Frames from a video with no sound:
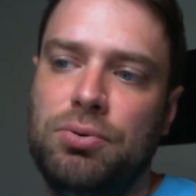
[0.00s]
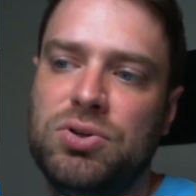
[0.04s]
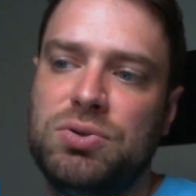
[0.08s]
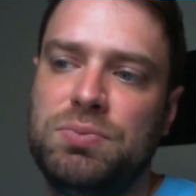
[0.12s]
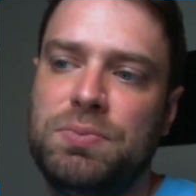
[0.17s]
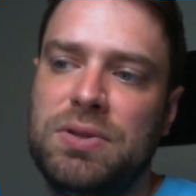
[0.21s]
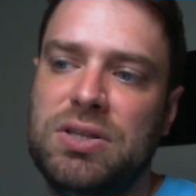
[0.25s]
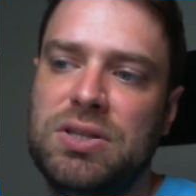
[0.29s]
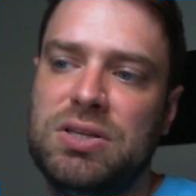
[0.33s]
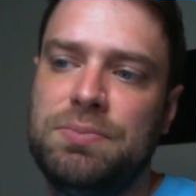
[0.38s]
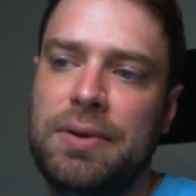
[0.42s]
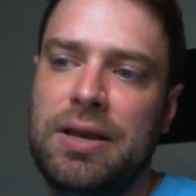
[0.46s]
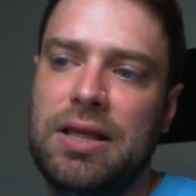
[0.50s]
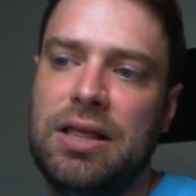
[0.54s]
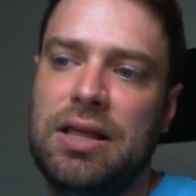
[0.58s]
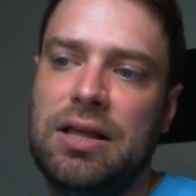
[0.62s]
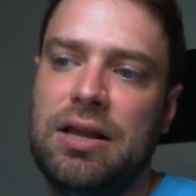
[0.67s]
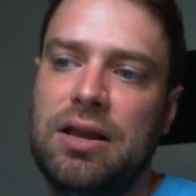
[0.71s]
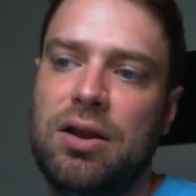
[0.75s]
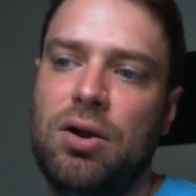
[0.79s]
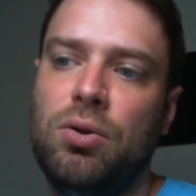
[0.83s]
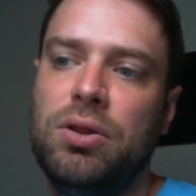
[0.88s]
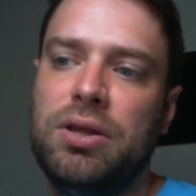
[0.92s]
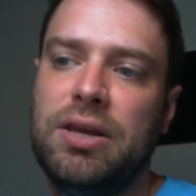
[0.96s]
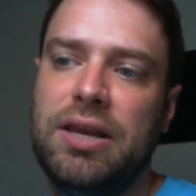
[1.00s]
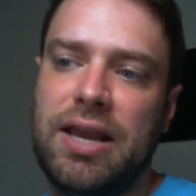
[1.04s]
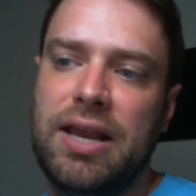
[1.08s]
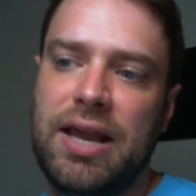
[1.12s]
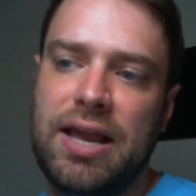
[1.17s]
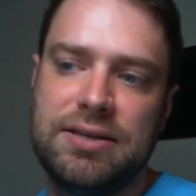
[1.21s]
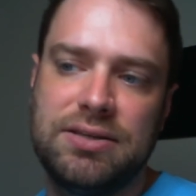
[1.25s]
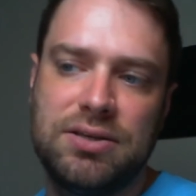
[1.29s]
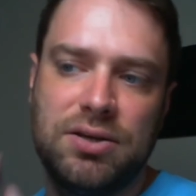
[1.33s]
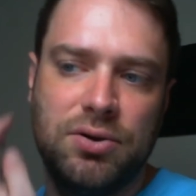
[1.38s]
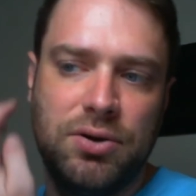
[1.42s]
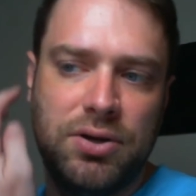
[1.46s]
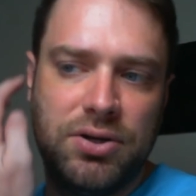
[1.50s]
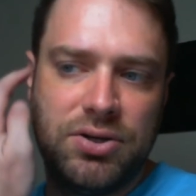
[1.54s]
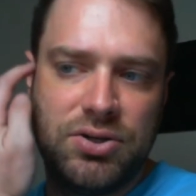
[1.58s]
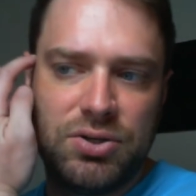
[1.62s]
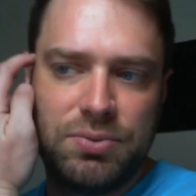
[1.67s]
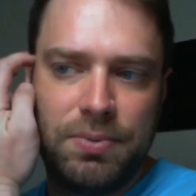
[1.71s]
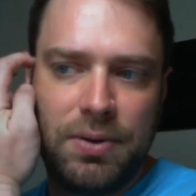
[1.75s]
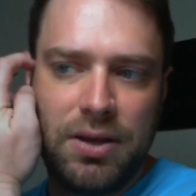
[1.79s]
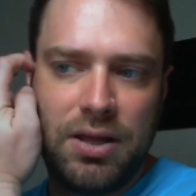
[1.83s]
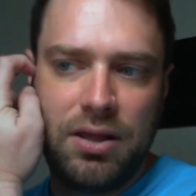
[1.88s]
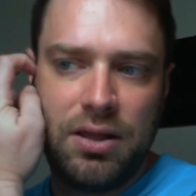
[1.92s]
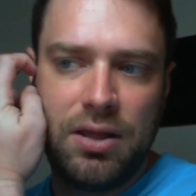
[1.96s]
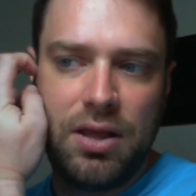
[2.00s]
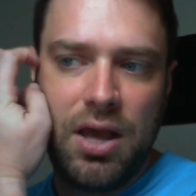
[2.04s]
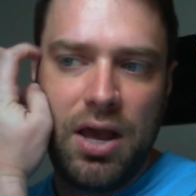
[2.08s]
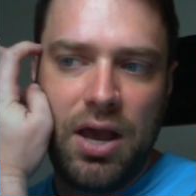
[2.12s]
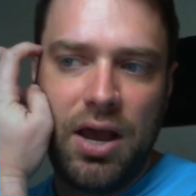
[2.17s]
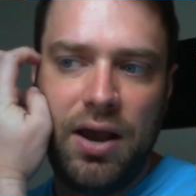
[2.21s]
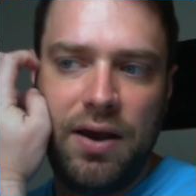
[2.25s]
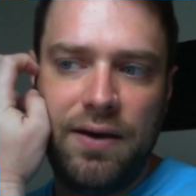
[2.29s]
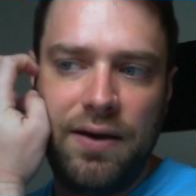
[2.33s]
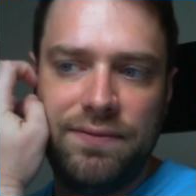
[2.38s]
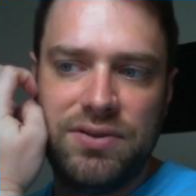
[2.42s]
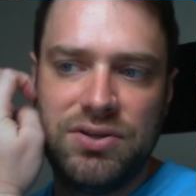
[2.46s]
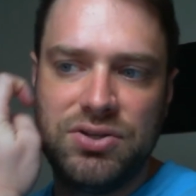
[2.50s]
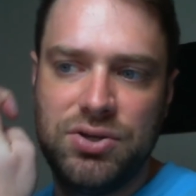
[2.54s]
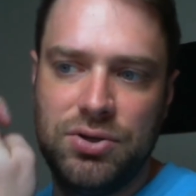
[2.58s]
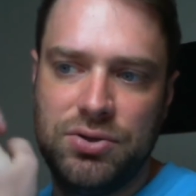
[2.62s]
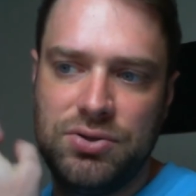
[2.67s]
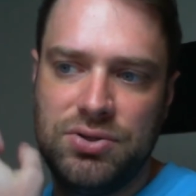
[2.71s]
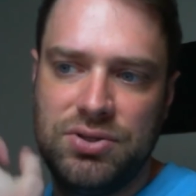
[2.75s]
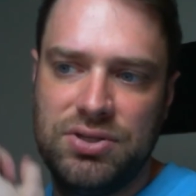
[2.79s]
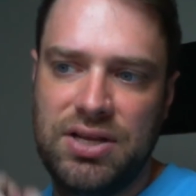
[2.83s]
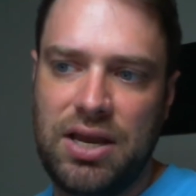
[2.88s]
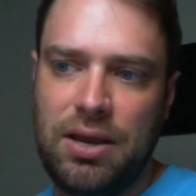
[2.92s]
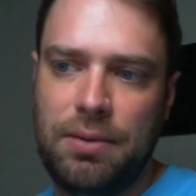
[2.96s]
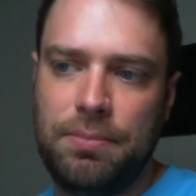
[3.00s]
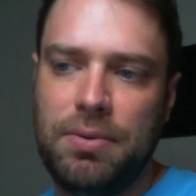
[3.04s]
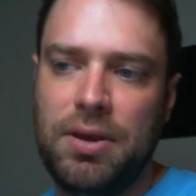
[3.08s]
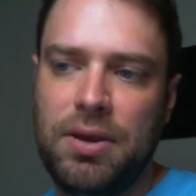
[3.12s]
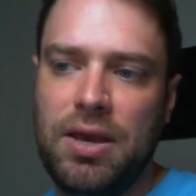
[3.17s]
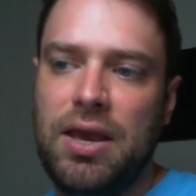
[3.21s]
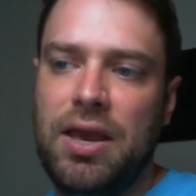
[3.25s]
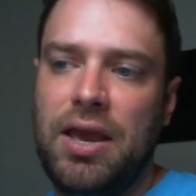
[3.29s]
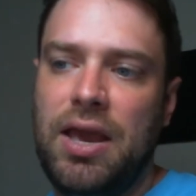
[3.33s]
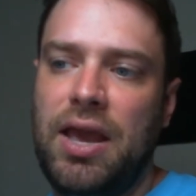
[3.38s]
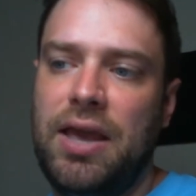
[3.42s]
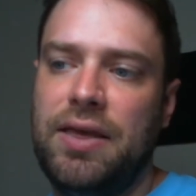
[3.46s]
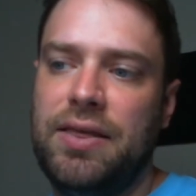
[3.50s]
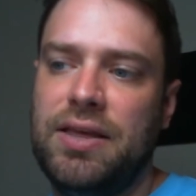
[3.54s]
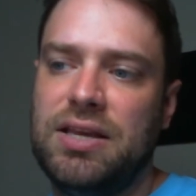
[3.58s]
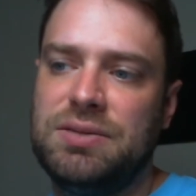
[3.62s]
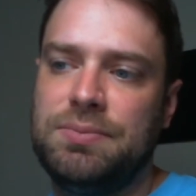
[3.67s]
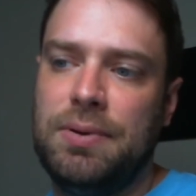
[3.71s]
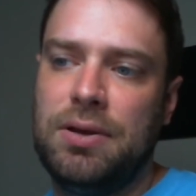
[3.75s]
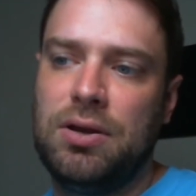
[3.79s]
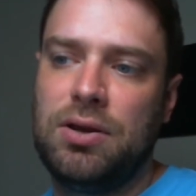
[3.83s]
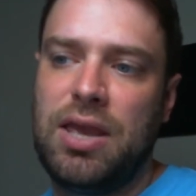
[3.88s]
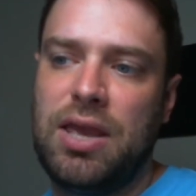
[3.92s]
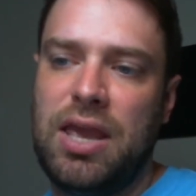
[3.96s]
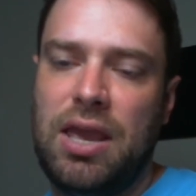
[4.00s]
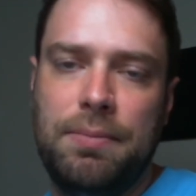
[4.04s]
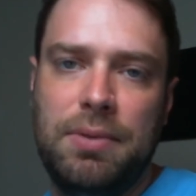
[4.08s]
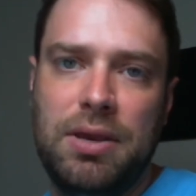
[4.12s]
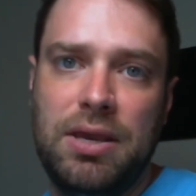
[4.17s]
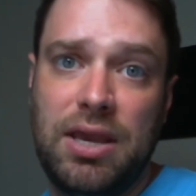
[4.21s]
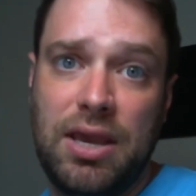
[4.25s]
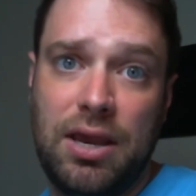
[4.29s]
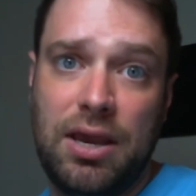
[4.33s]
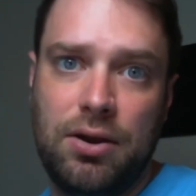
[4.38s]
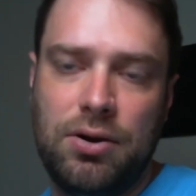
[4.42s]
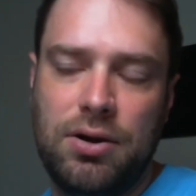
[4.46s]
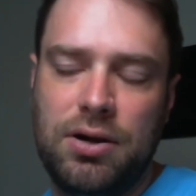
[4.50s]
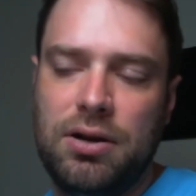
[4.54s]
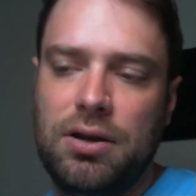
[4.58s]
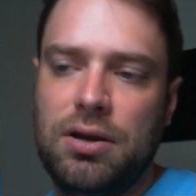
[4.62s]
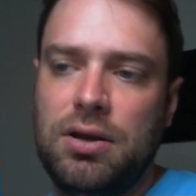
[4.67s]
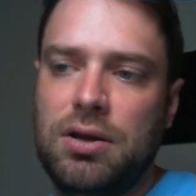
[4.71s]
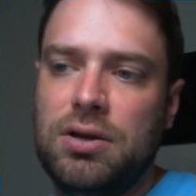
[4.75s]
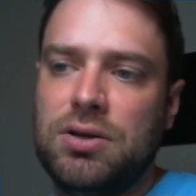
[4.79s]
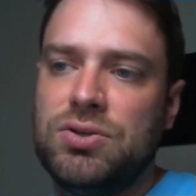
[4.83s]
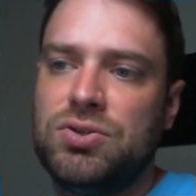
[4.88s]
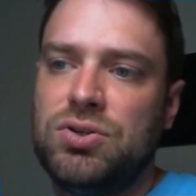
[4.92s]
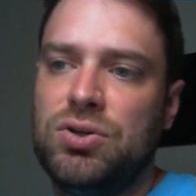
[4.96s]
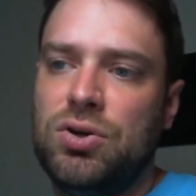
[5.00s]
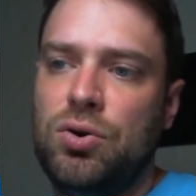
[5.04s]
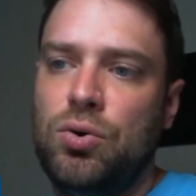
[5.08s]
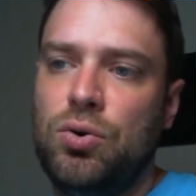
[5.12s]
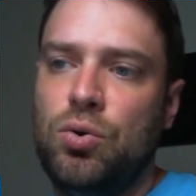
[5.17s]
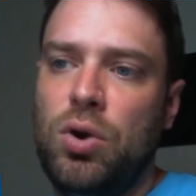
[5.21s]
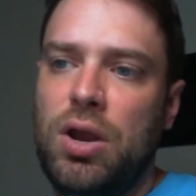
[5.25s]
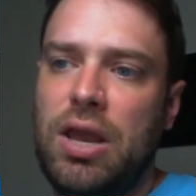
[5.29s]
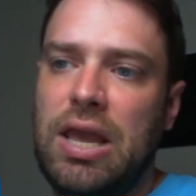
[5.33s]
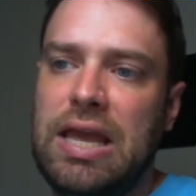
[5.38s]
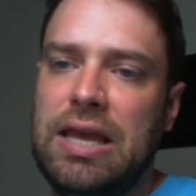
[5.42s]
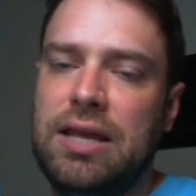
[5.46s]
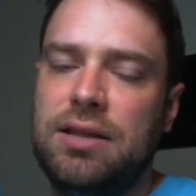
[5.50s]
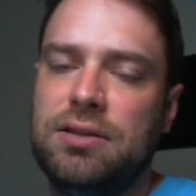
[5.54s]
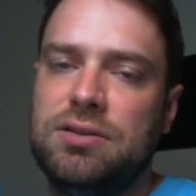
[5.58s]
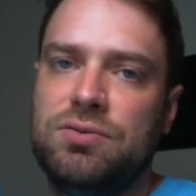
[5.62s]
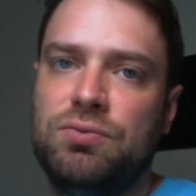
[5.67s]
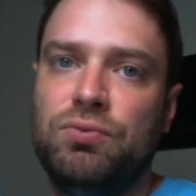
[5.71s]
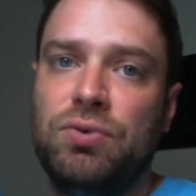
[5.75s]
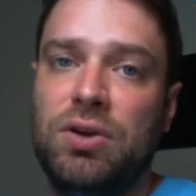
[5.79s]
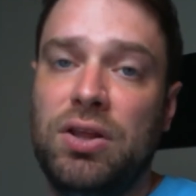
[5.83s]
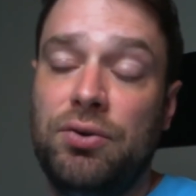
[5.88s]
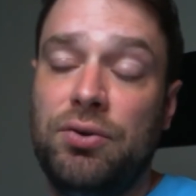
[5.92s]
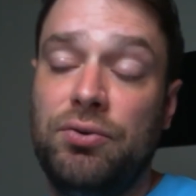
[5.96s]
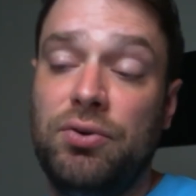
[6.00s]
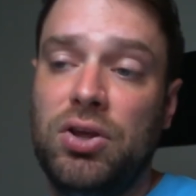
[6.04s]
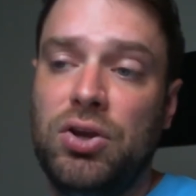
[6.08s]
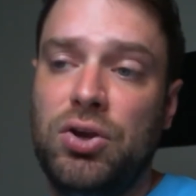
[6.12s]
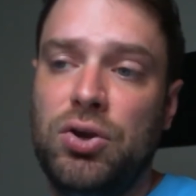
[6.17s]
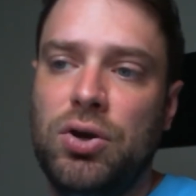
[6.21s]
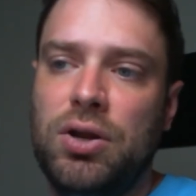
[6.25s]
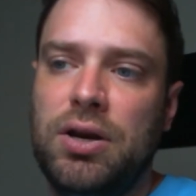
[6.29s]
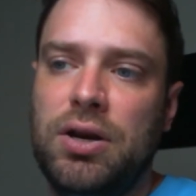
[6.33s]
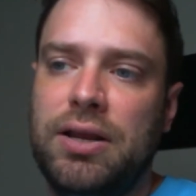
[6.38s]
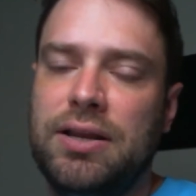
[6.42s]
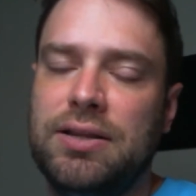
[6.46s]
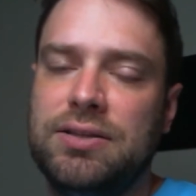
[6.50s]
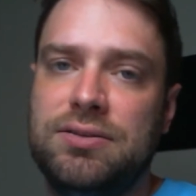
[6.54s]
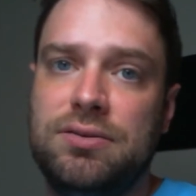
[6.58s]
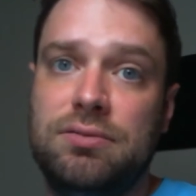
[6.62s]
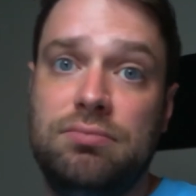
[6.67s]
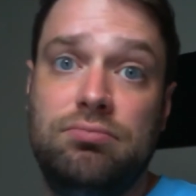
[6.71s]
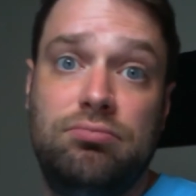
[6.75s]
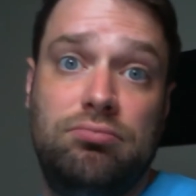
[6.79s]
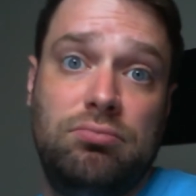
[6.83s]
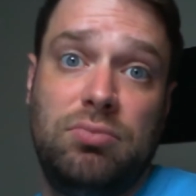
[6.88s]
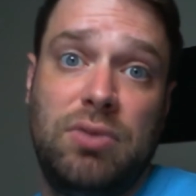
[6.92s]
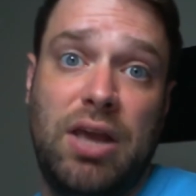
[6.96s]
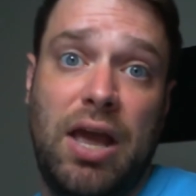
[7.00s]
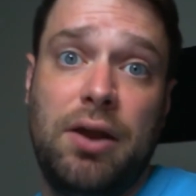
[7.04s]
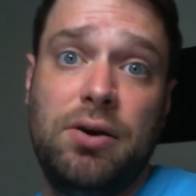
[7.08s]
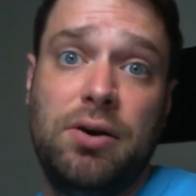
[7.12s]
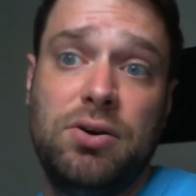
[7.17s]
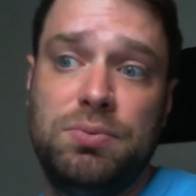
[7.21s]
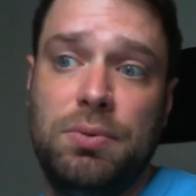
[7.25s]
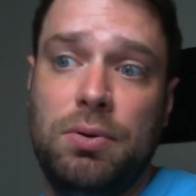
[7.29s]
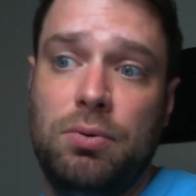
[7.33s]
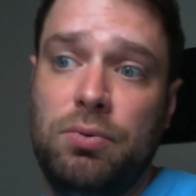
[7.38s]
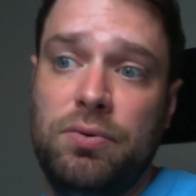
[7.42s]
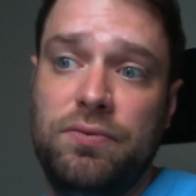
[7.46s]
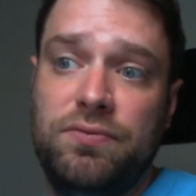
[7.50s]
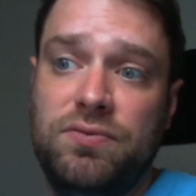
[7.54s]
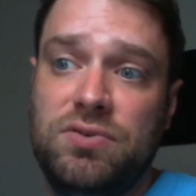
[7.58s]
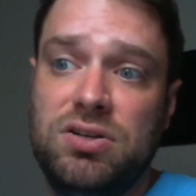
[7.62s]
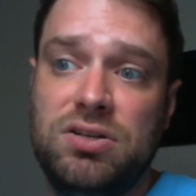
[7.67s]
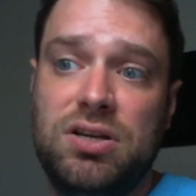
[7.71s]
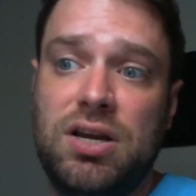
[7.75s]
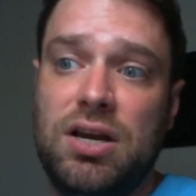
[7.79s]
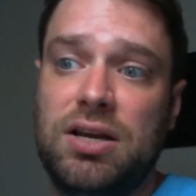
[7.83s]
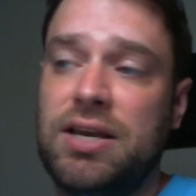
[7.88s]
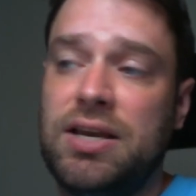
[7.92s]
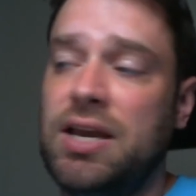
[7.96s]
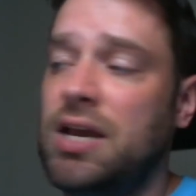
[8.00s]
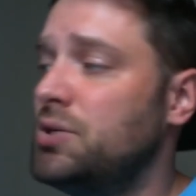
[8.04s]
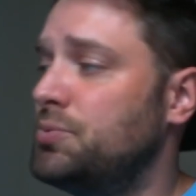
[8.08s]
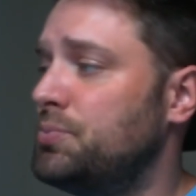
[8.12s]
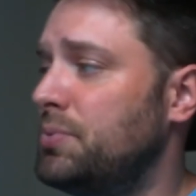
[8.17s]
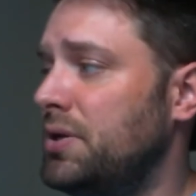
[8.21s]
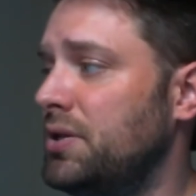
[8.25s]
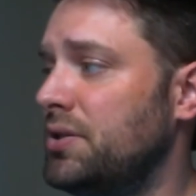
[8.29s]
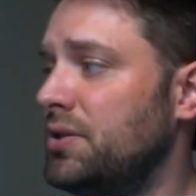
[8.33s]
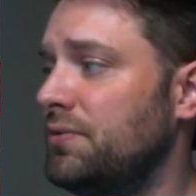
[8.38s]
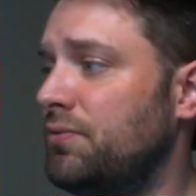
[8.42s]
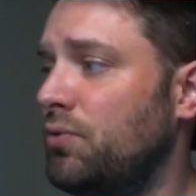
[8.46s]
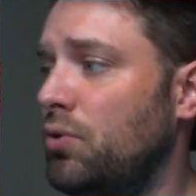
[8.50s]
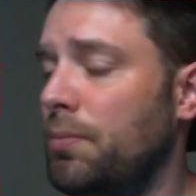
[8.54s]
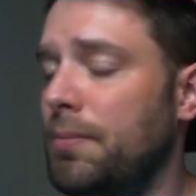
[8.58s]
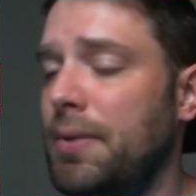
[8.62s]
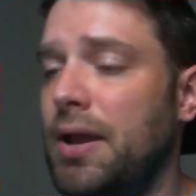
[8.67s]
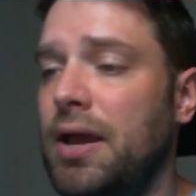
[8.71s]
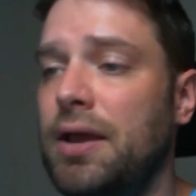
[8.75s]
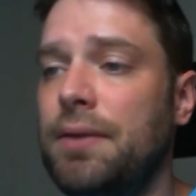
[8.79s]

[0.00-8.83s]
Spend this mana, only cast a creature spell of the chosen type, and that spell can't be countered. So it's really, really good against Counterspell. We've just got Counterspell in the format.